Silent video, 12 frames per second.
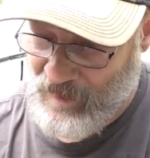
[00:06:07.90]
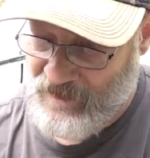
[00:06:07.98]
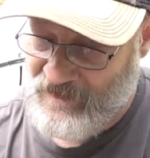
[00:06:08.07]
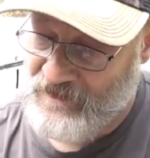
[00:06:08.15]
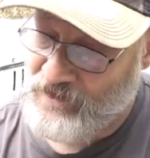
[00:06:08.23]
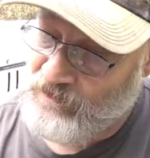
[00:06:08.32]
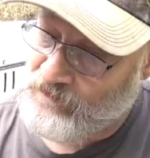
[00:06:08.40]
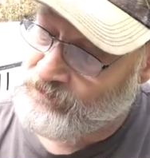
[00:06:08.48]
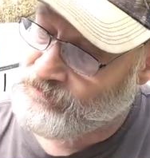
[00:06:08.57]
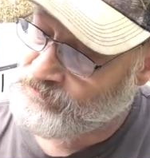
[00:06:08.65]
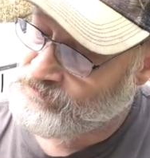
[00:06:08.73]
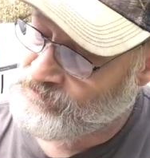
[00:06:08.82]
So,
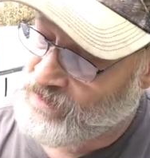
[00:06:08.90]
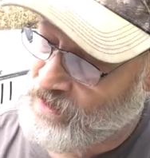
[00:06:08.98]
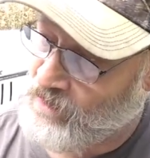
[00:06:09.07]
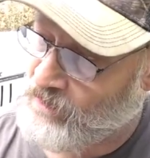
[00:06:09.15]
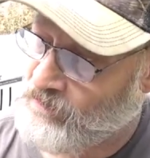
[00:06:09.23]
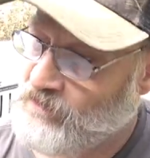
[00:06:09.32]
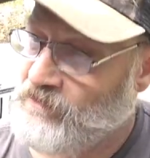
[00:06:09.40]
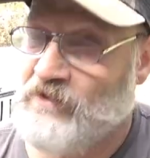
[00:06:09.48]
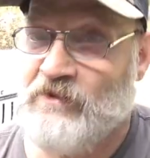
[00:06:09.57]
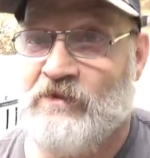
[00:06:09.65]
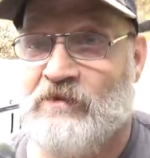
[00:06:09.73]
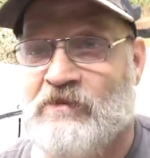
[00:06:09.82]
yeah.
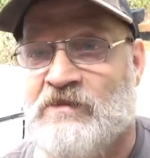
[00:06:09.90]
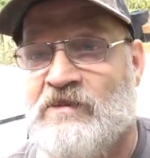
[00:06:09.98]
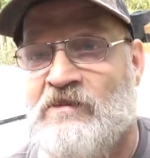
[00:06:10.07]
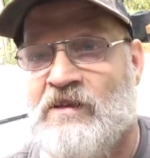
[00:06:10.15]
Let's go